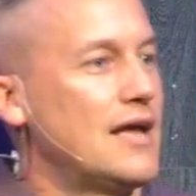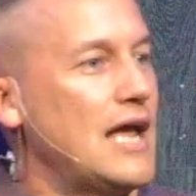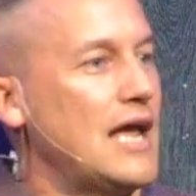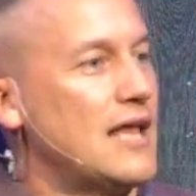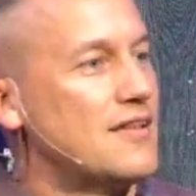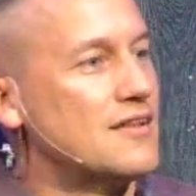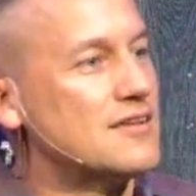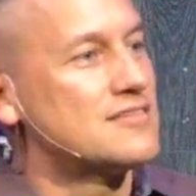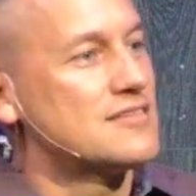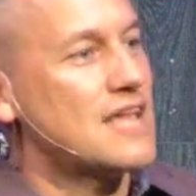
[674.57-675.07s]

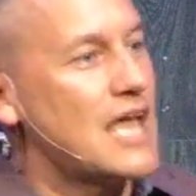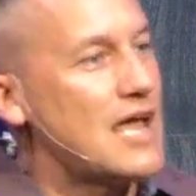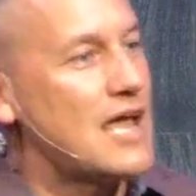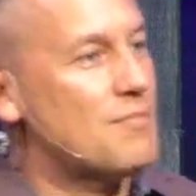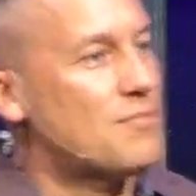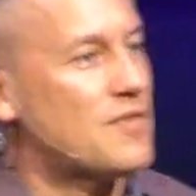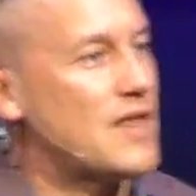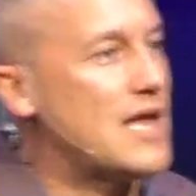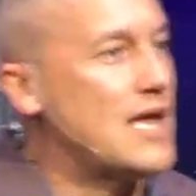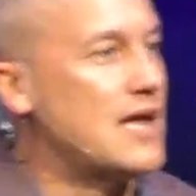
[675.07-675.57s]
And the same
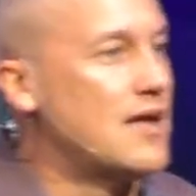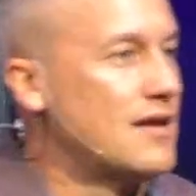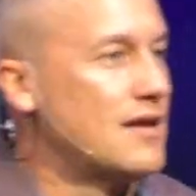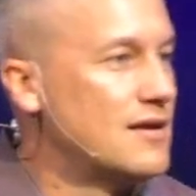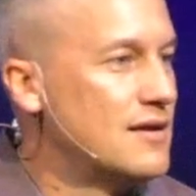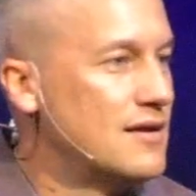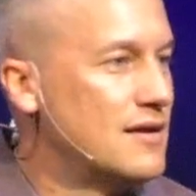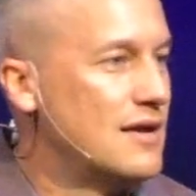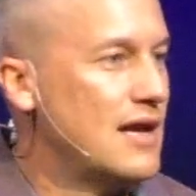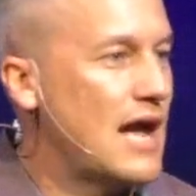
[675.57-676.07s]

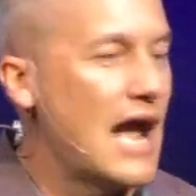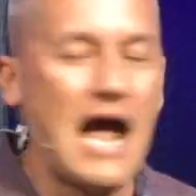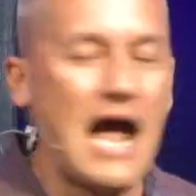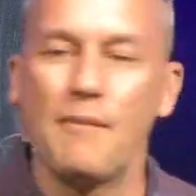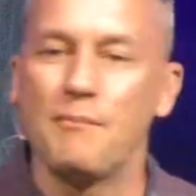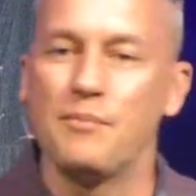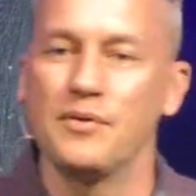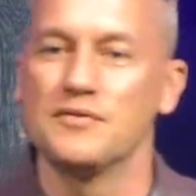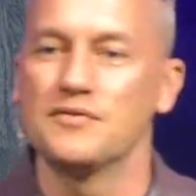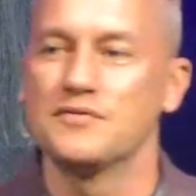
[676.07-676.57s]
thing
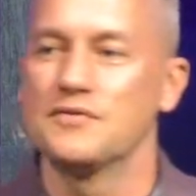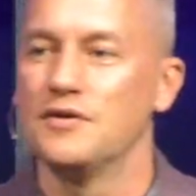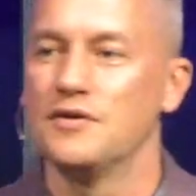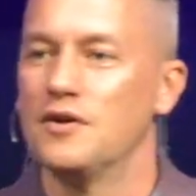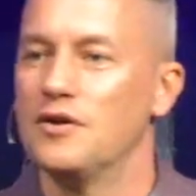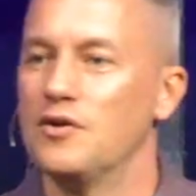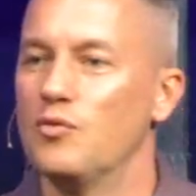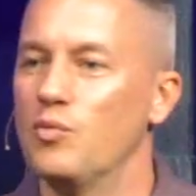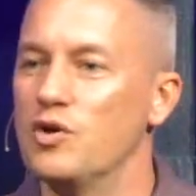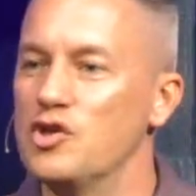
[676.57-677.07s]
happens
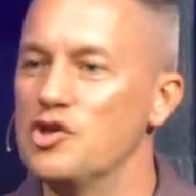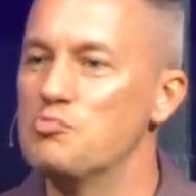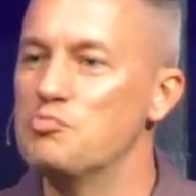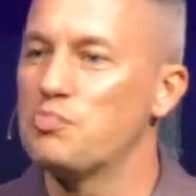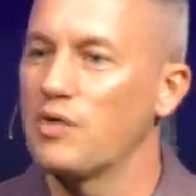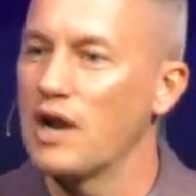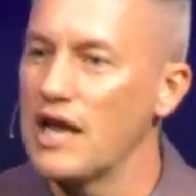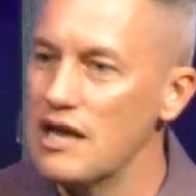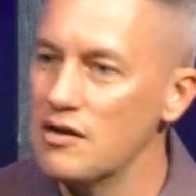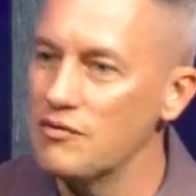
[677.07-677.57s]
when you
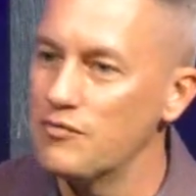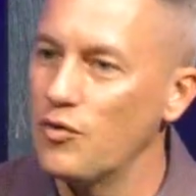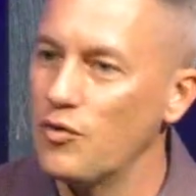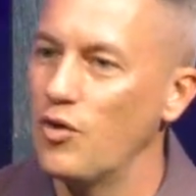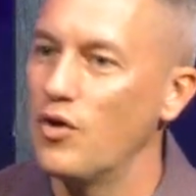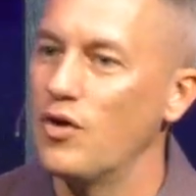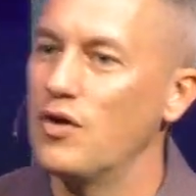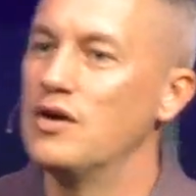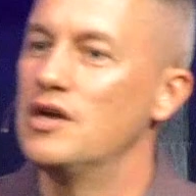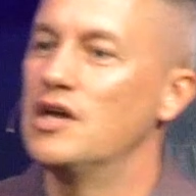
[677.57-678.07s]
plan
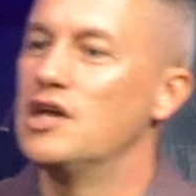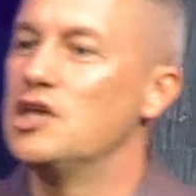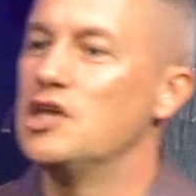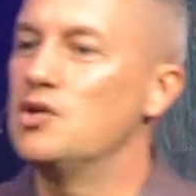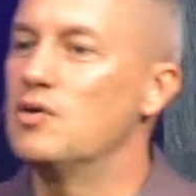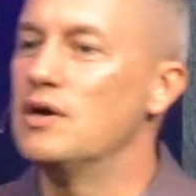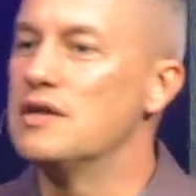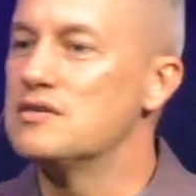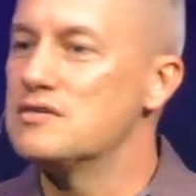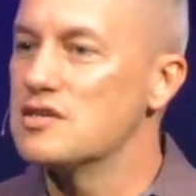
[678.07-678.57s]
for,
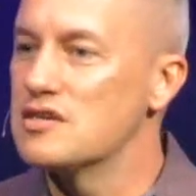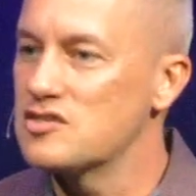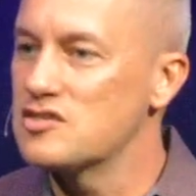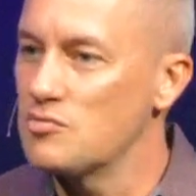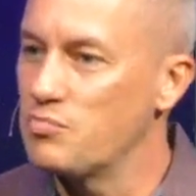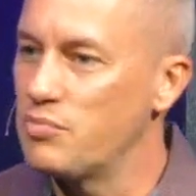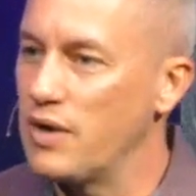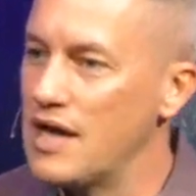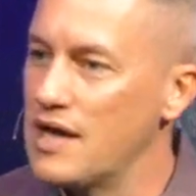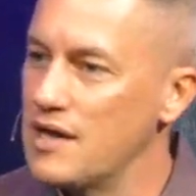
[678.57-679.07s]
you
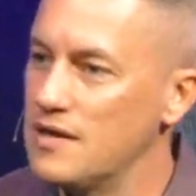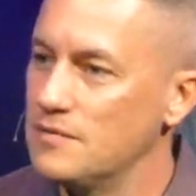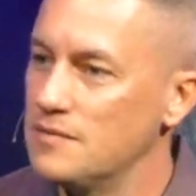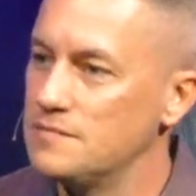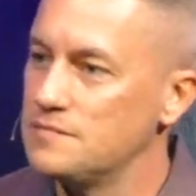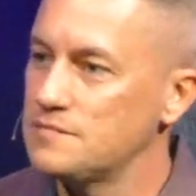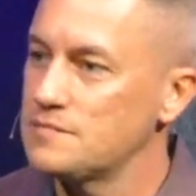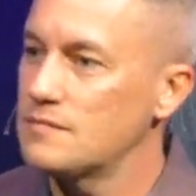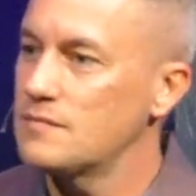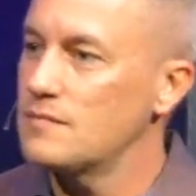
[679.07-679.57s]
anticipate,
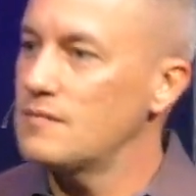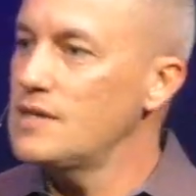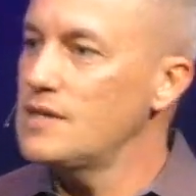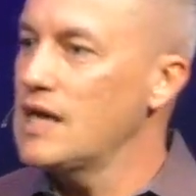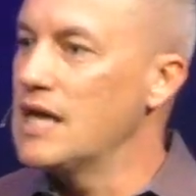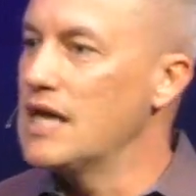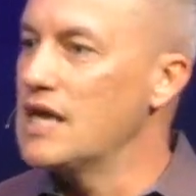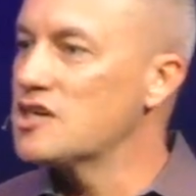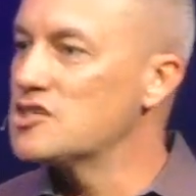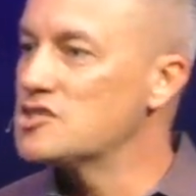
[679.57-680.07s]

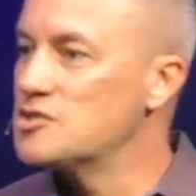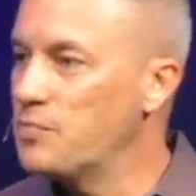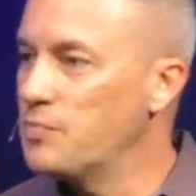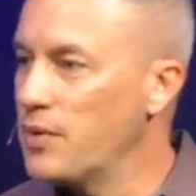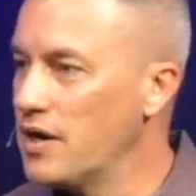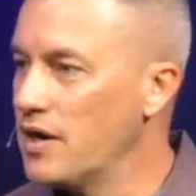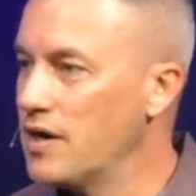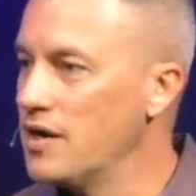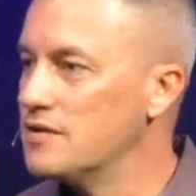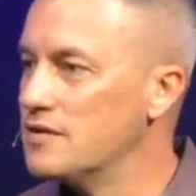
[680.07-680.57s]
and
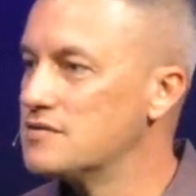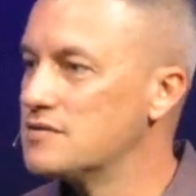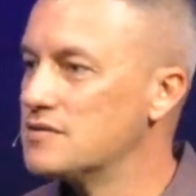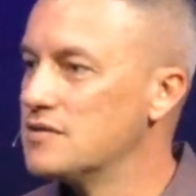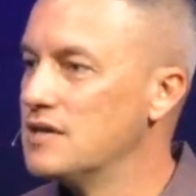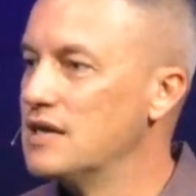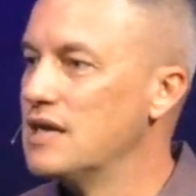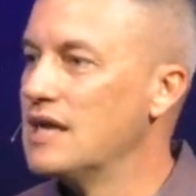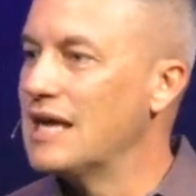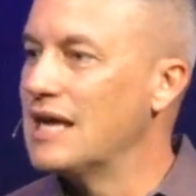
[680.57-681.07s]
experience
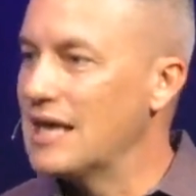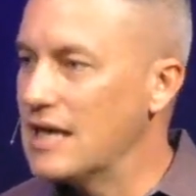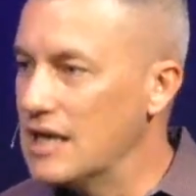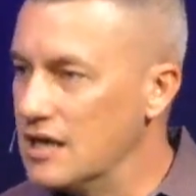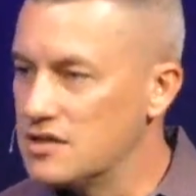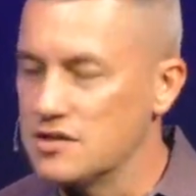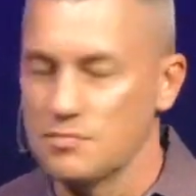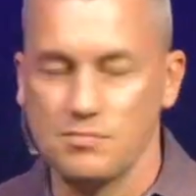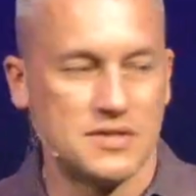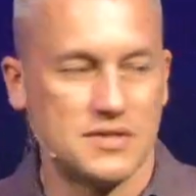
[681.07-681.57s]

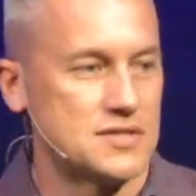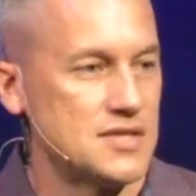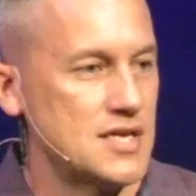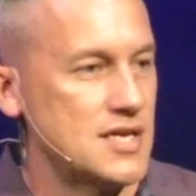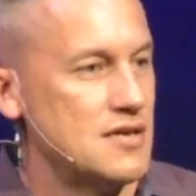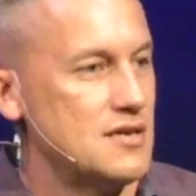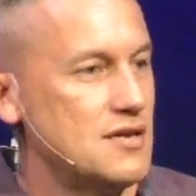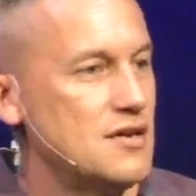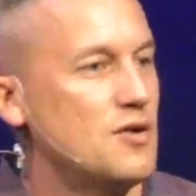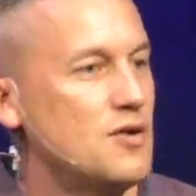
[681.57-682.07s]

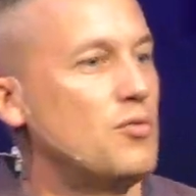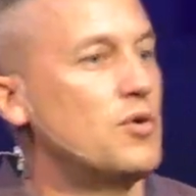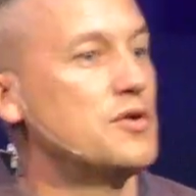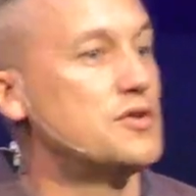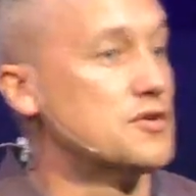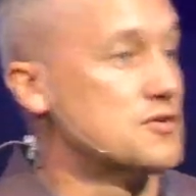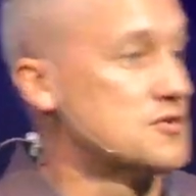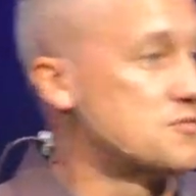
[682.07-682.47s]
intimacy with your